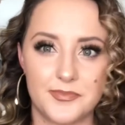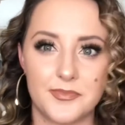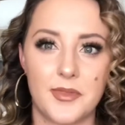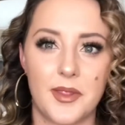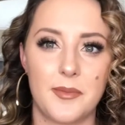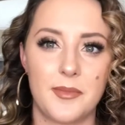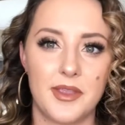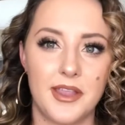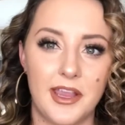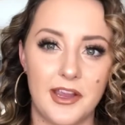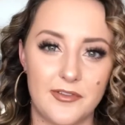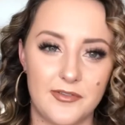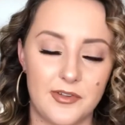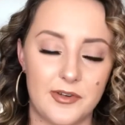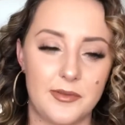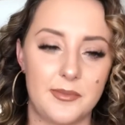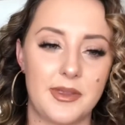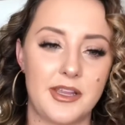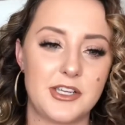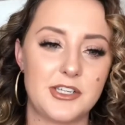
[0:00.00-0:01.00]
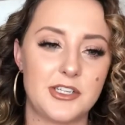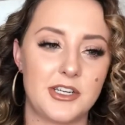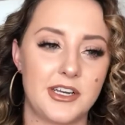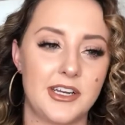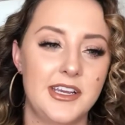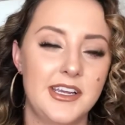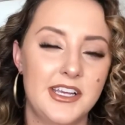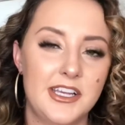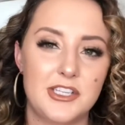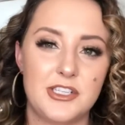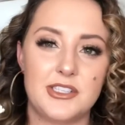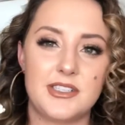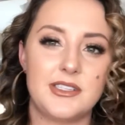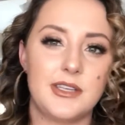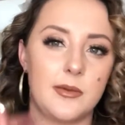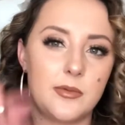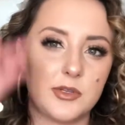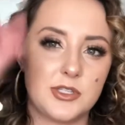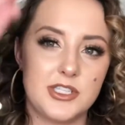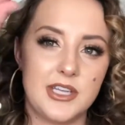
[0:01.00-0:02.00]
be careful, make sure, just
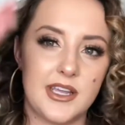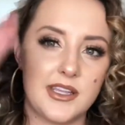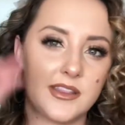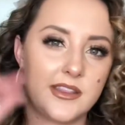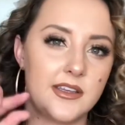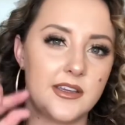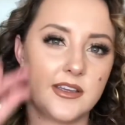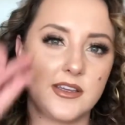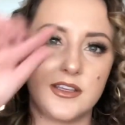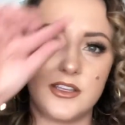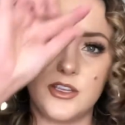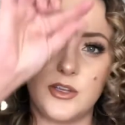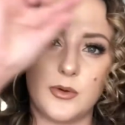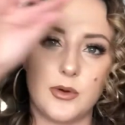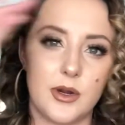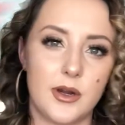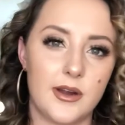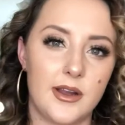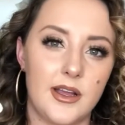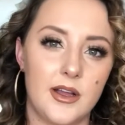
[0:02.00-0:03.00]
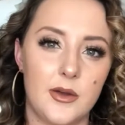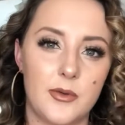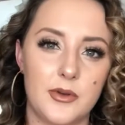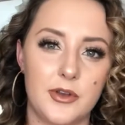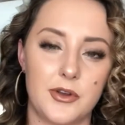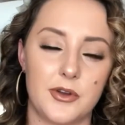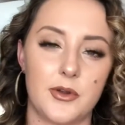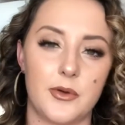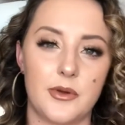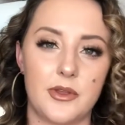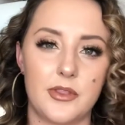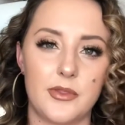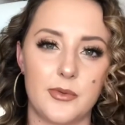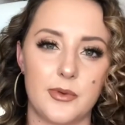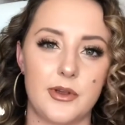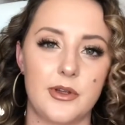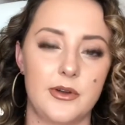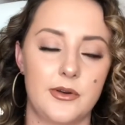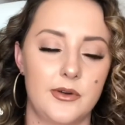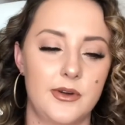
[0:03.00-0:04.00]
double check the URL when you're going
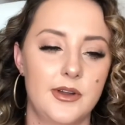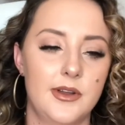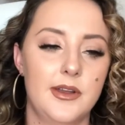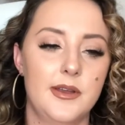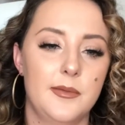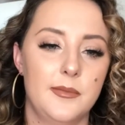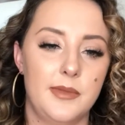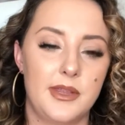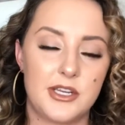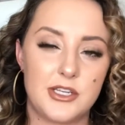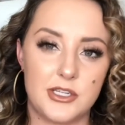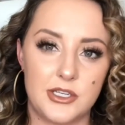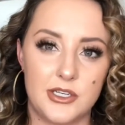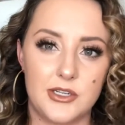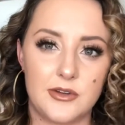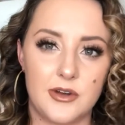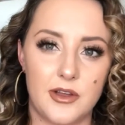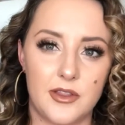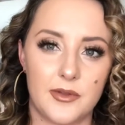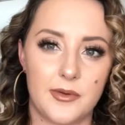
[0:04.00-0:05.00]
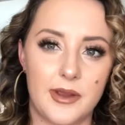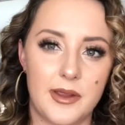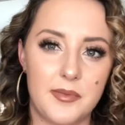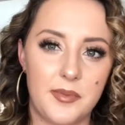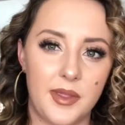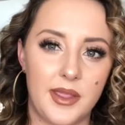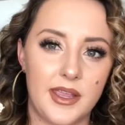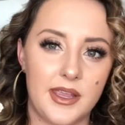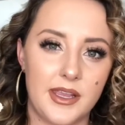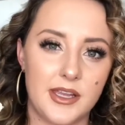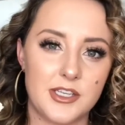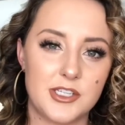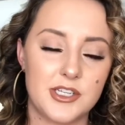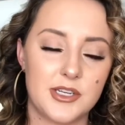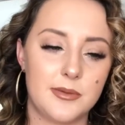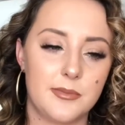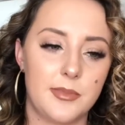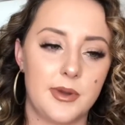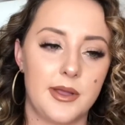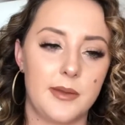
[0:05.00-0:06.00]
through, make sure you're on the right page.
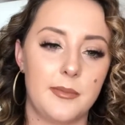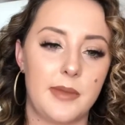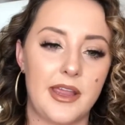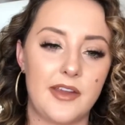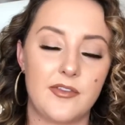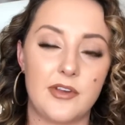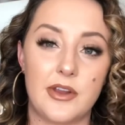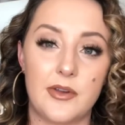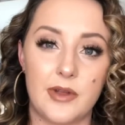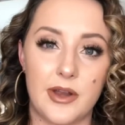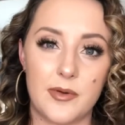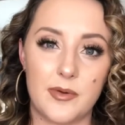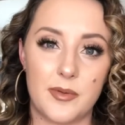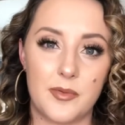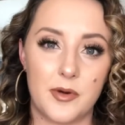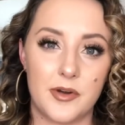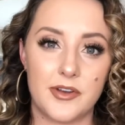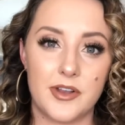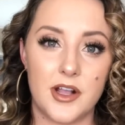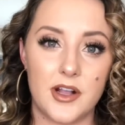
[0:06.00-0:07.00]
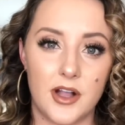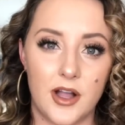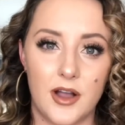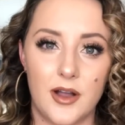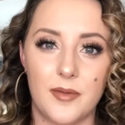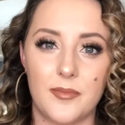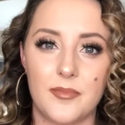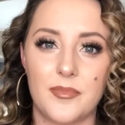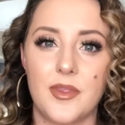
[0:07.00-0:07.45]
But myfreecreditreport.com,